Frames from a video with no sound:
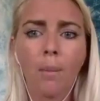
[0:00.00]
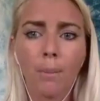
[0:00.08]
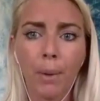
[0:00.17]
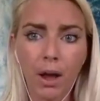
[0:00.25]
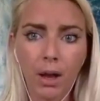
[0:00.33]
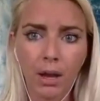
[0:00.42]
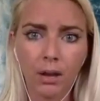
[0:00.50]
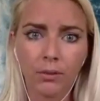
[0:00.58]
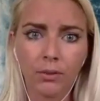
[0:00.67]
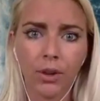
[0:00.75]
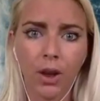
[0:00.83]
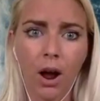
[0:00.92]

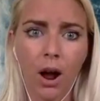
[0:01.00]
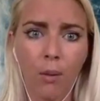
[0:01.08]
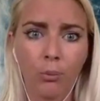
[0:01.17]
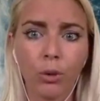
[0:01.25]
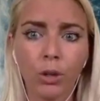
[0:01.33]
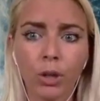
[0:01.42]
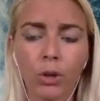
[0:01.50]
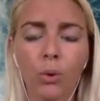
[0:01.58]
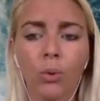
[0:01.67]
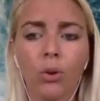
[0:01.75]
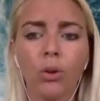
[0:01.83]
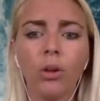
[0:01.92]
But really
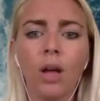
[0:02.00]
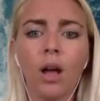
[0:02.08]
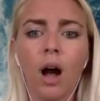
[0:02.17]
cool,